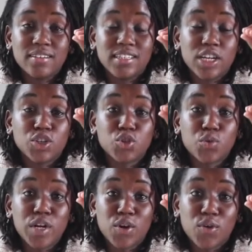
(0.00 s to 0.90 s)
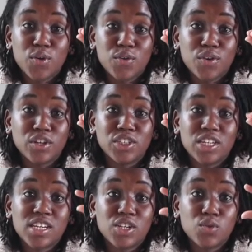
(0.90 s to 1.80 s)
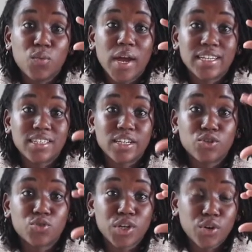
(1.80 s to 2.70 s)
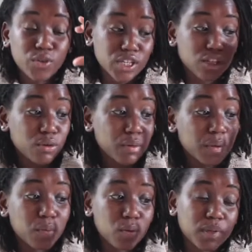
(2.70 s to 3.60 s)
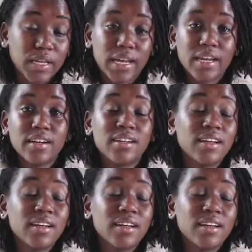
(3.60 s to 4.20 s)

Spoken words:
It's a trio, not just a duet. It's a trio. There's 3 people playing,